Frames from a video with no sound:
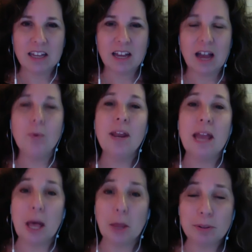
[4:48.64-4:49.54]
I want to
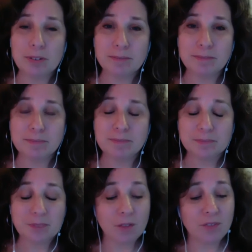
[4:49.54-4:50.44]
help.
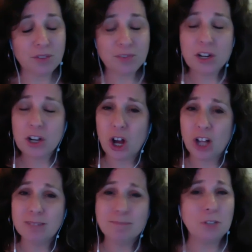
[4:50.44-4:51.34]
Feel free to
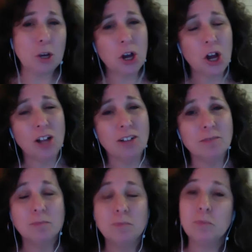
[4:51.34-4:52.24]
call, don't call,
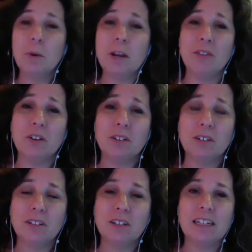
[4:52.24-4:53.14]
whatever.
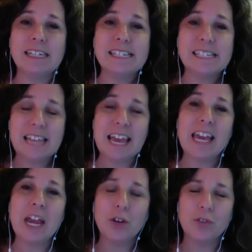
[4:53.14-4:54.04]
Take
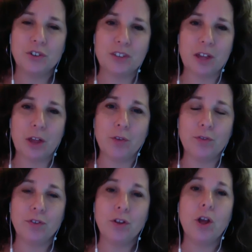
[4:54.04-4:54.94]
care of
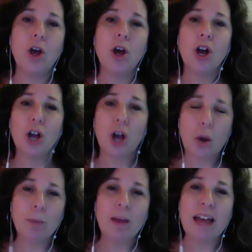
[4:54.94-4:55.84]
yourself,
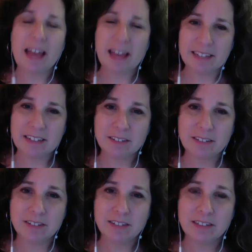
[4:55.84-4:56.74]
cope ahead,
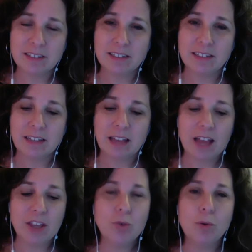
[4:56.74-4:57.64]

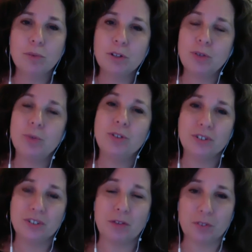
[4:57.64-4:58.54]
and you will reduce your
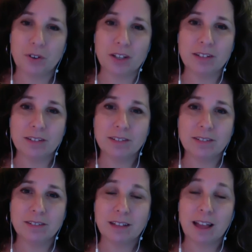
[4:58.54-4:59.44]
suffering.
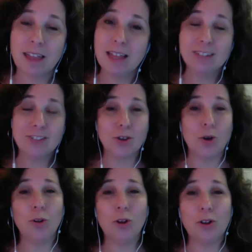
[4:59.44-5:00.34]
And that's the
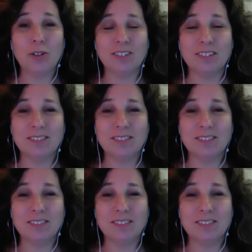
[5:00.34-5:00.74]
whole goal.